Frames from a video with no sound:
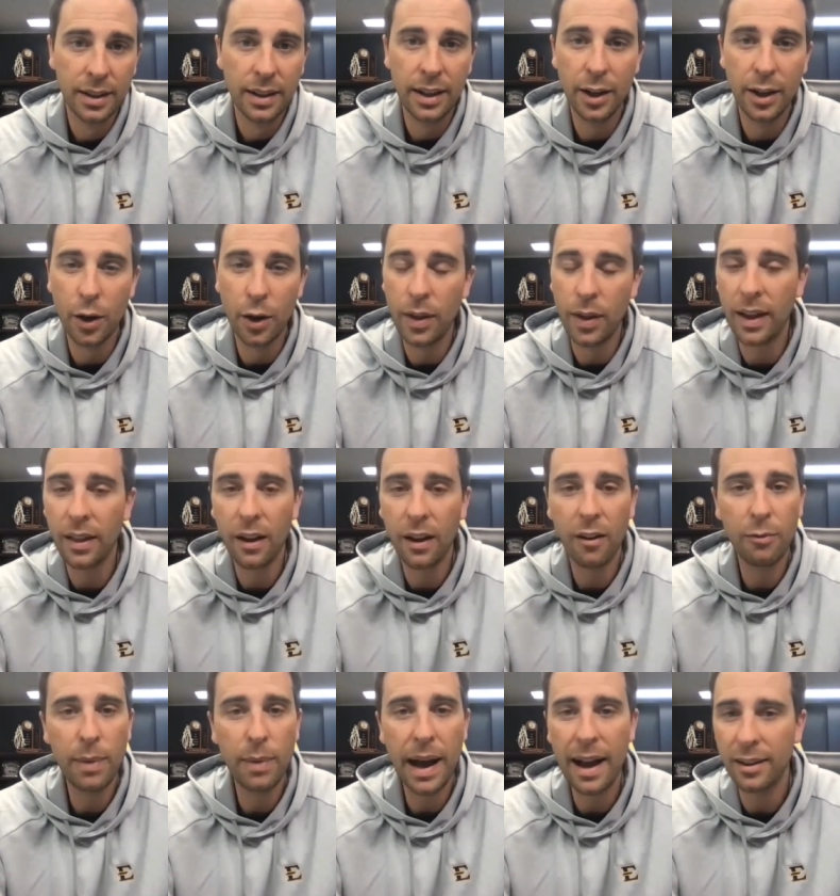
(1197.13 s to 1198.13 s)
You know, they
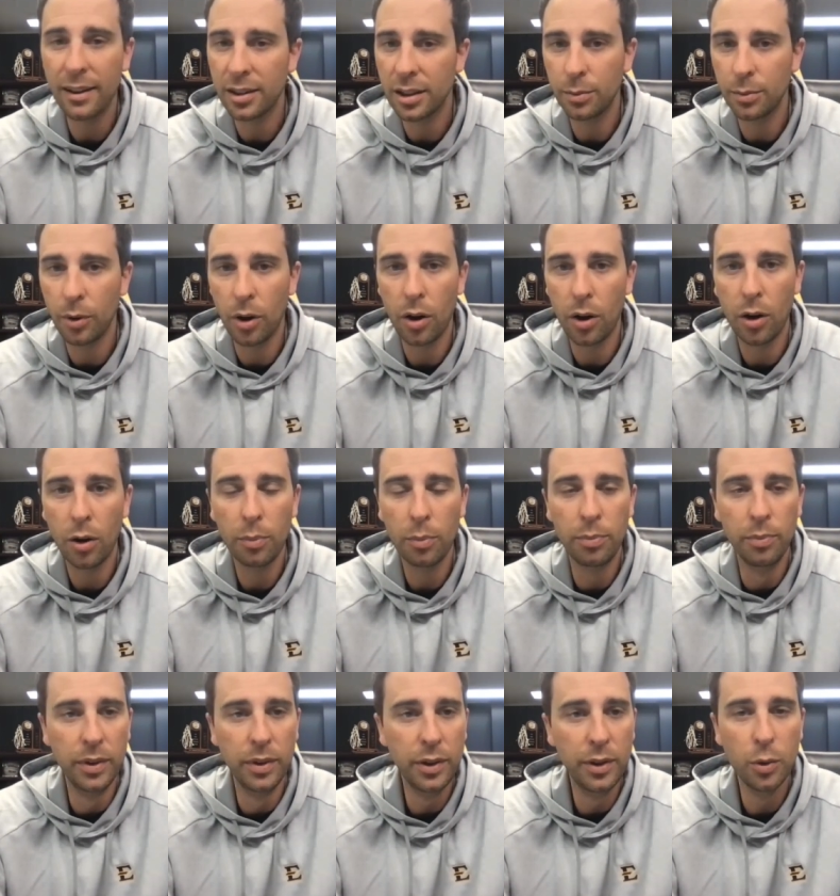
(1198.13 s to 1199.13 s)
love
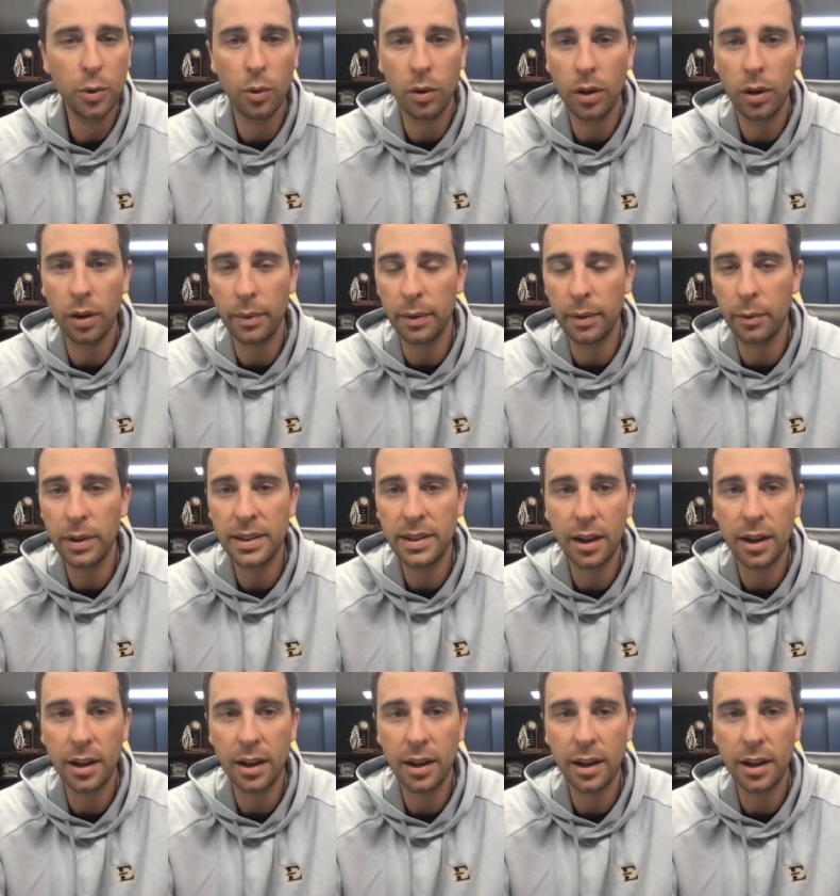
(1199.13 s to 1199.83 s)
basketball. You, I mean, we